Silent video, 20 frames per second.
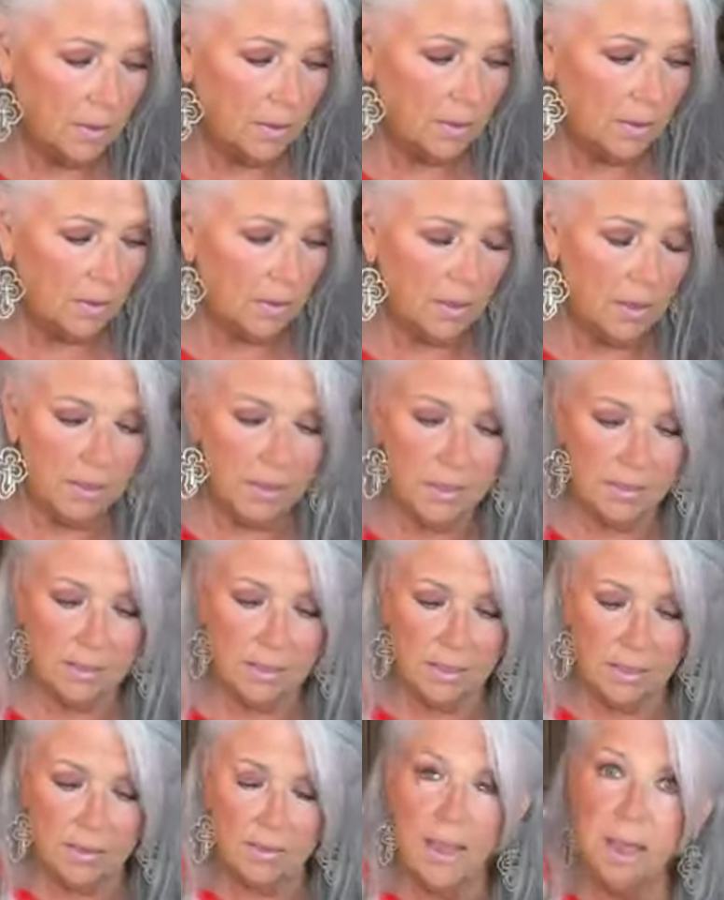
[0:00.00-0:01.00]
All right, let's
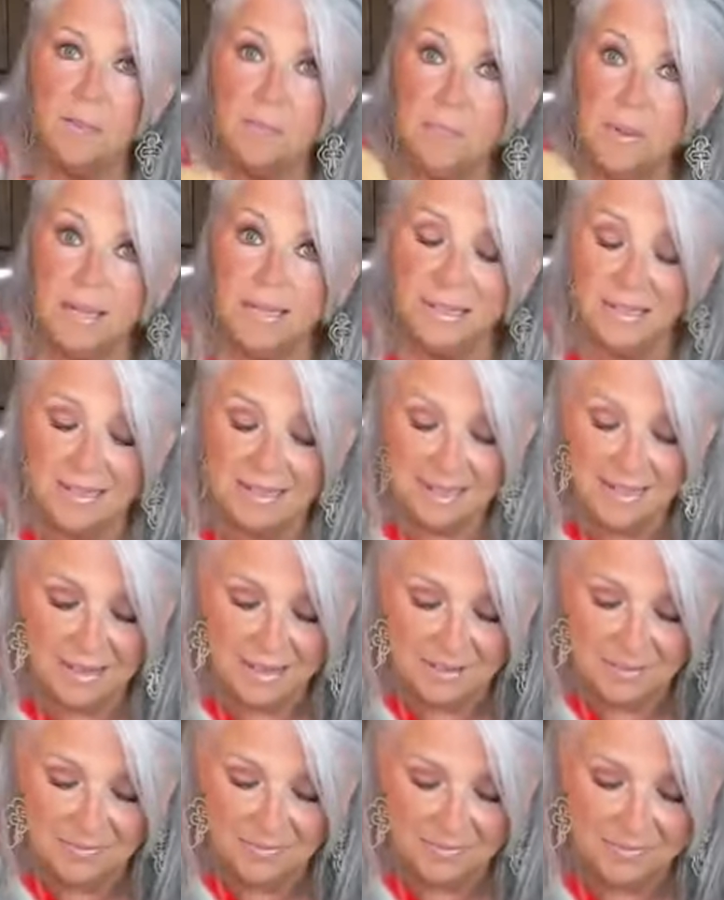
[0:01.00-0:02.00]
get that mixed
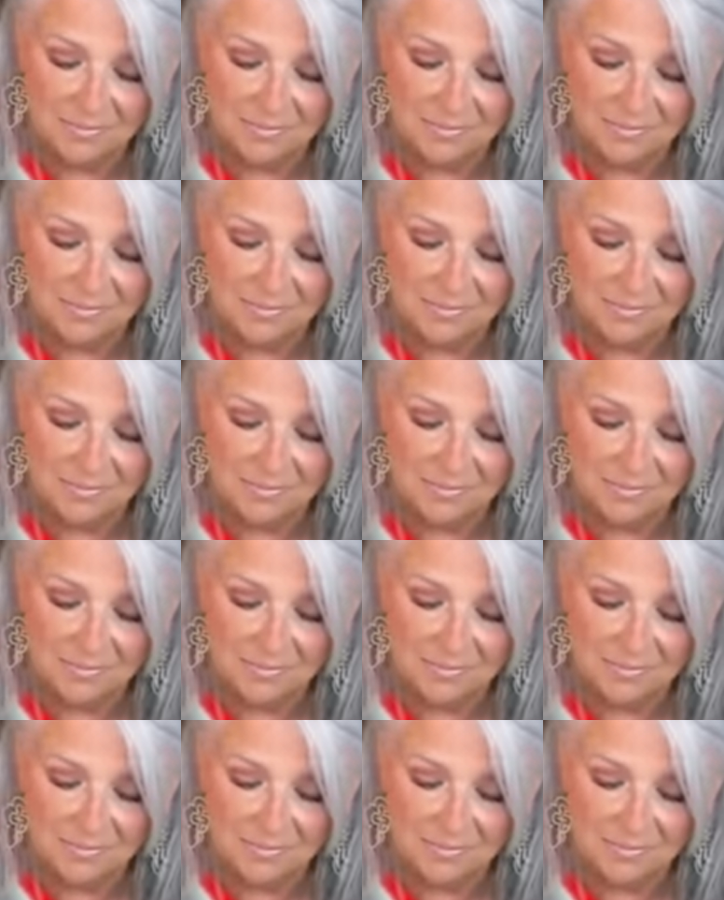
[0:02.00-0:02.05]
up.